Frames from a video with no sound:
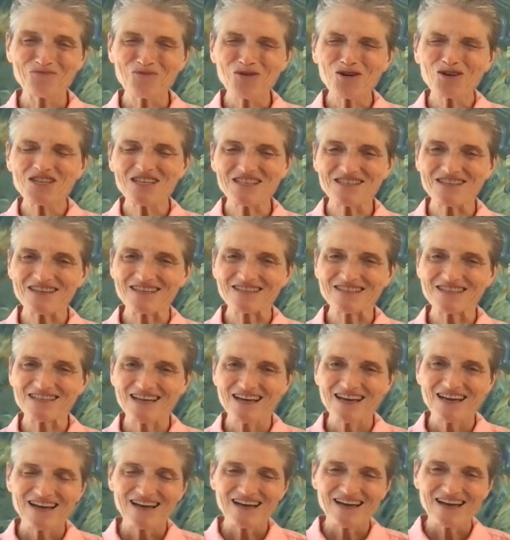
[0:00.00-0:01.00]
What is it?
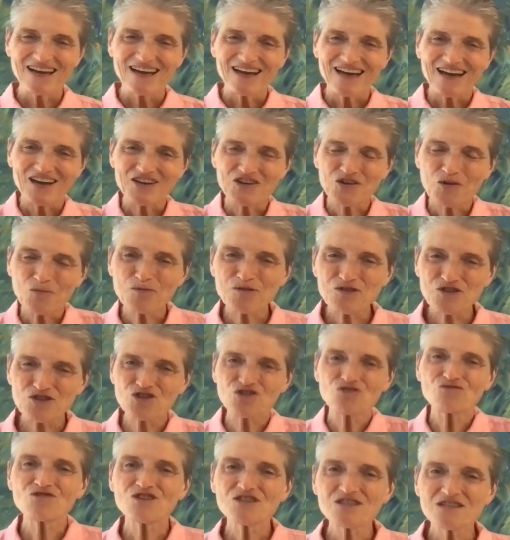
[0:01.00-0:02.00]
An
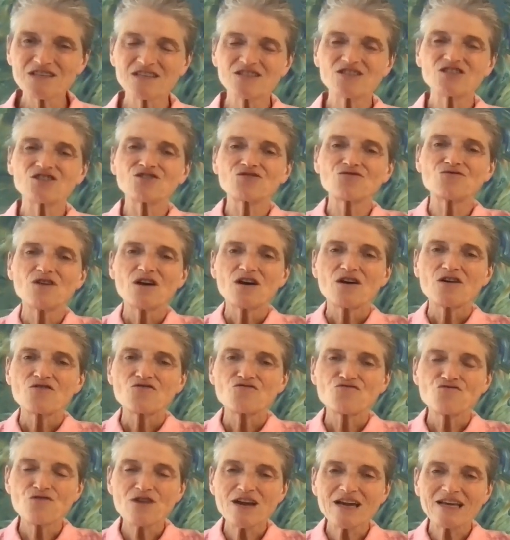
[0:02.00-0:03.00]
opportunity to
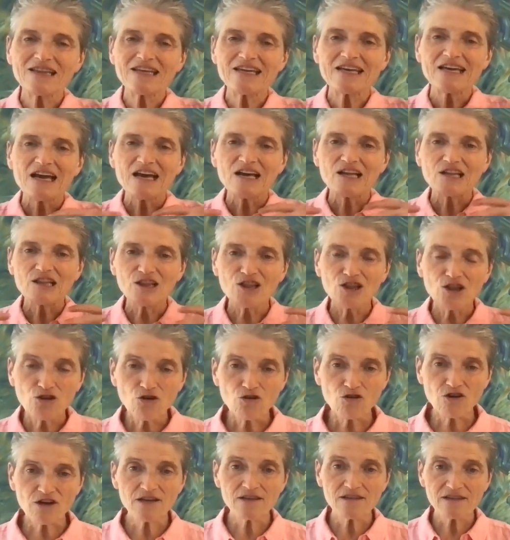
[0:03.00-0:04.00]
really
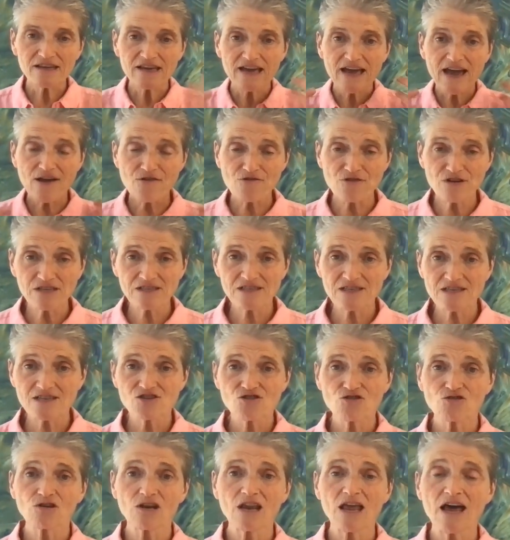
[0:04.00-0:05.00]
look at the areas in
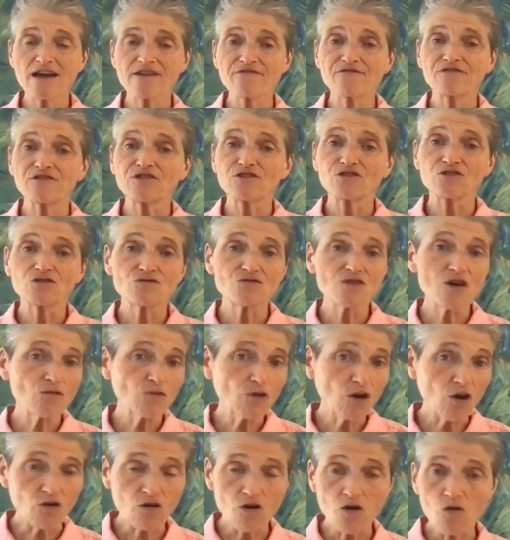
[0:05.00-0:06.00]
your life that you no
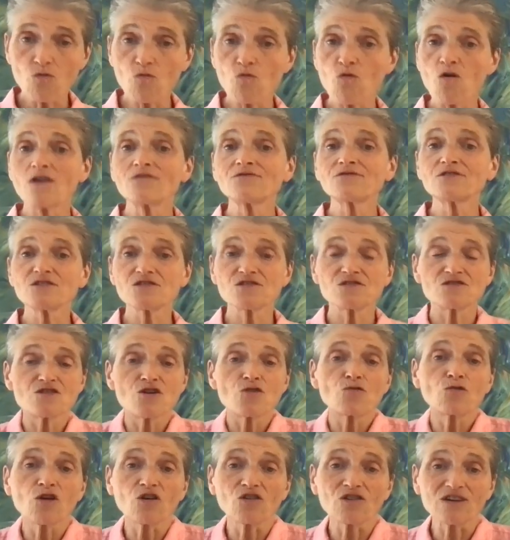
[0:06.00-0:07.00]
longer want,
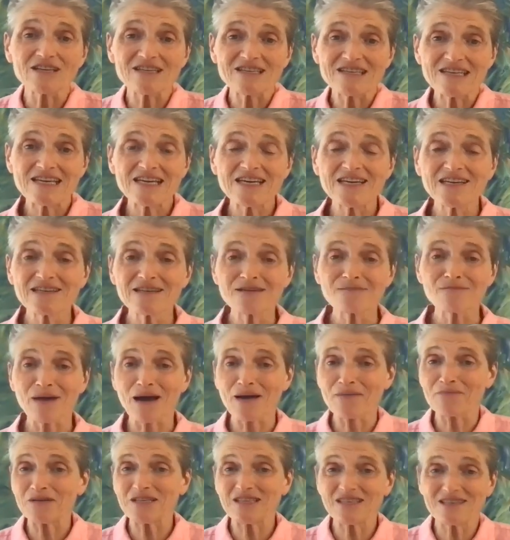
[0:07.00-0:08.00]
no longer need. It
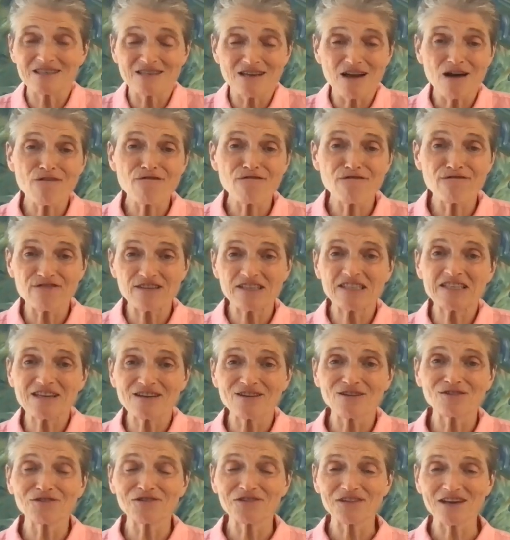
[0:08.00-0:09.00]
might be stuff,
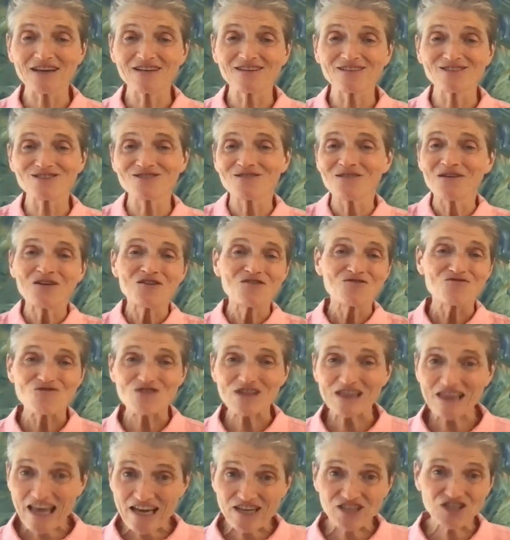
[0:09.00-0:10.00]
physical things,
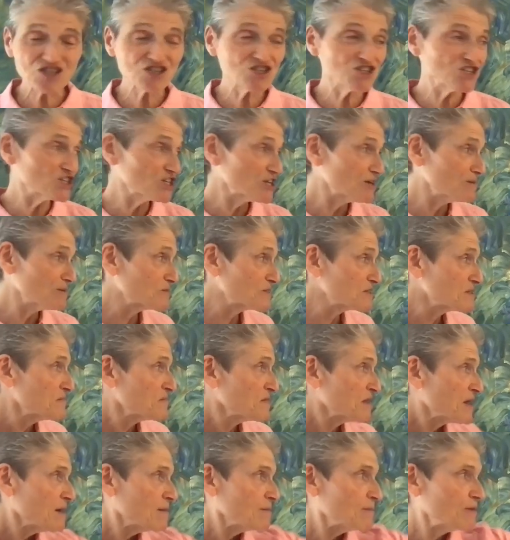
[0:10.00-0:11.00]

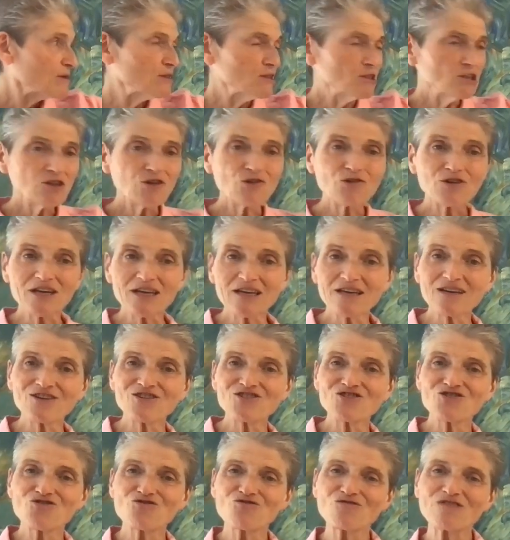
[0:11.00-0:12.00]
relationships, but looking
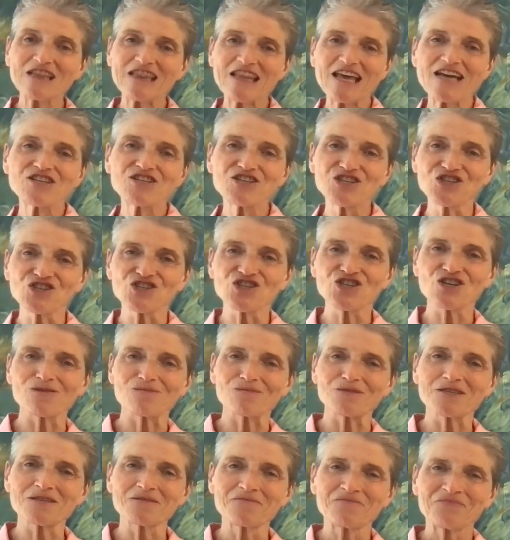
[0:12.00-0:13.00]
at your
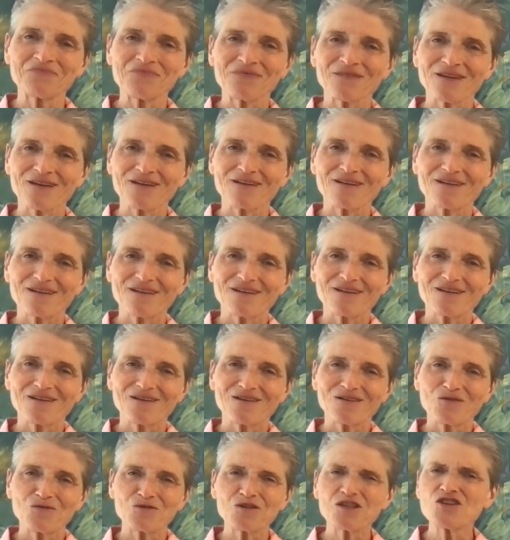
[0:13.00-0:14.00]
relationships
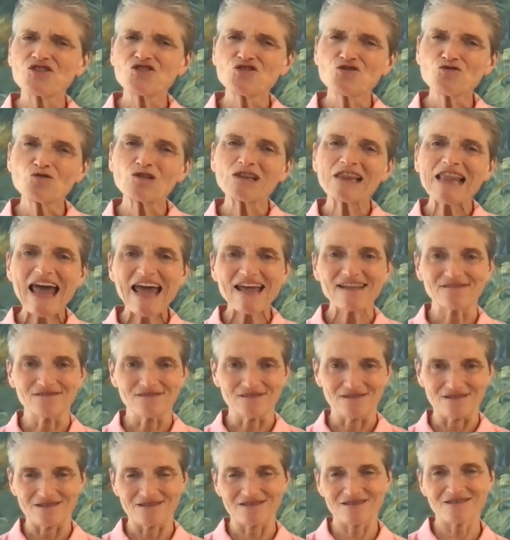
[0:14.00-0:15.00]
with a new
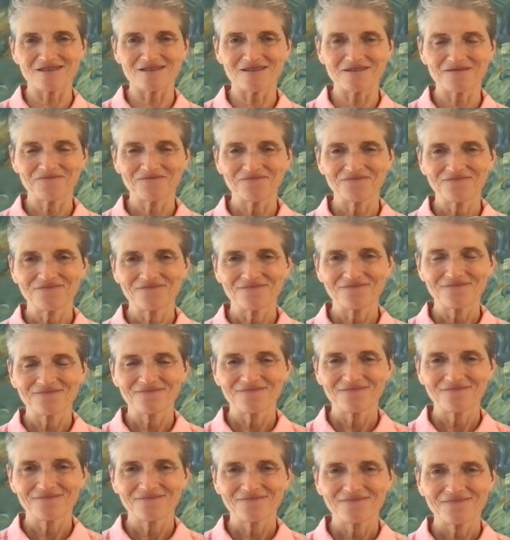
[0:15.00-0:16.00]
lens.
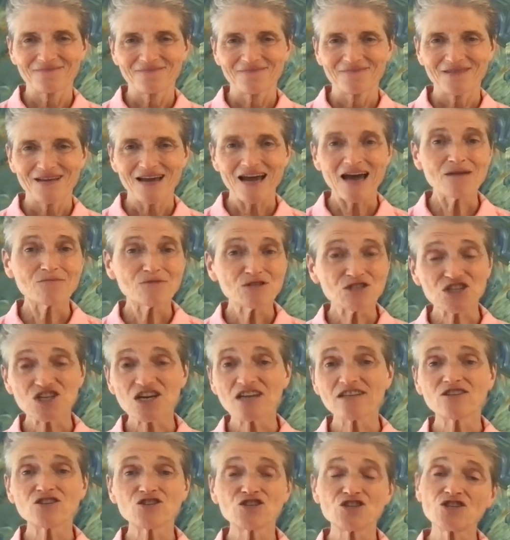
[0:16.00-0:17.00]
How much
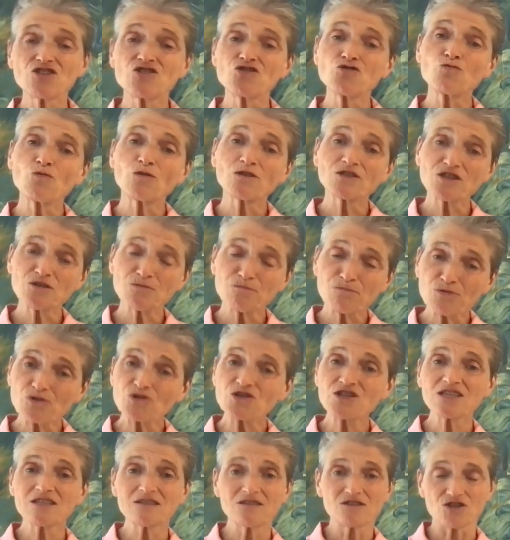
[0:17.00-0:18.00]
energy do you want to
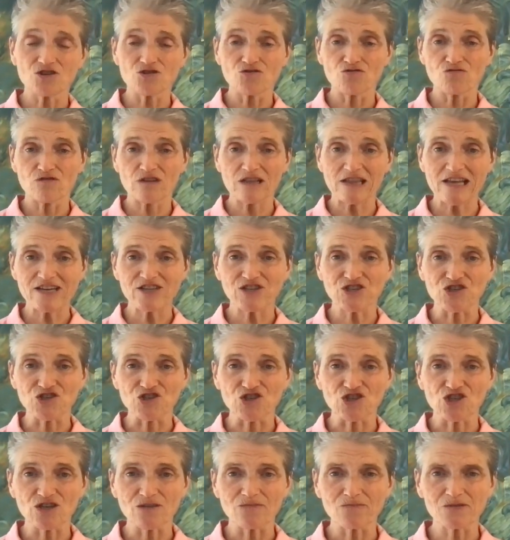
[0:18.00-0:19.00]
put into your
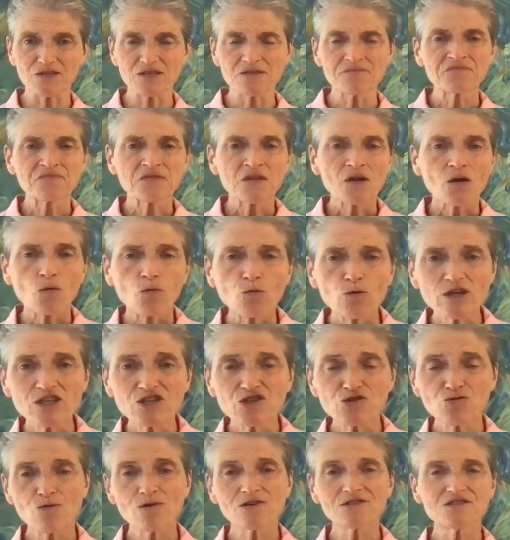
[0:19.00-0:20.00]
relationships?
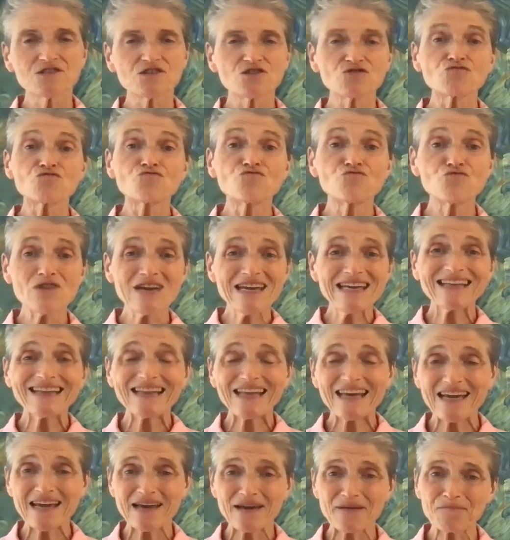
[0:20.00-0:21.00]
Which ones are
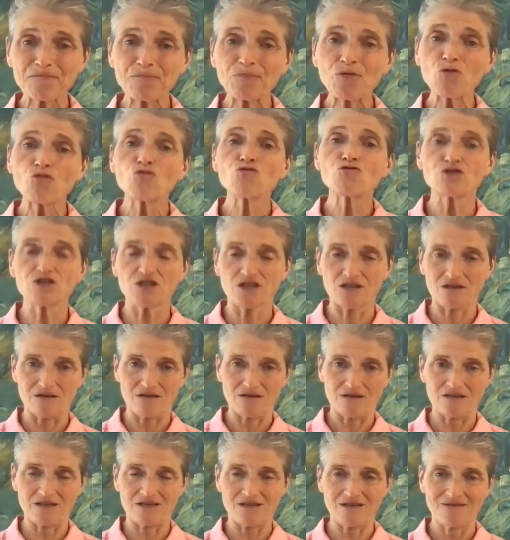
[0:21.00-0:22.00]
really
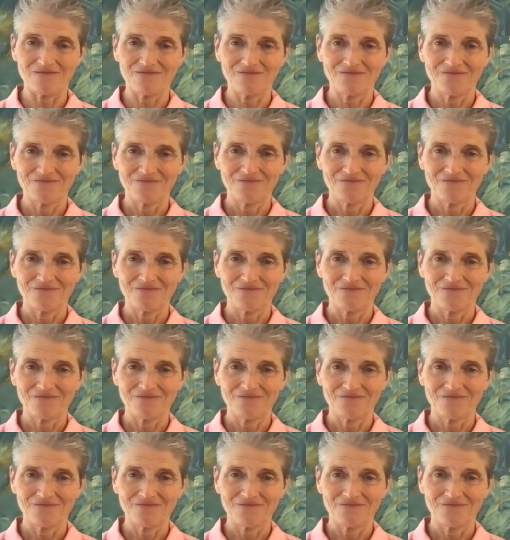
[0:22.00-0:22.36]
important?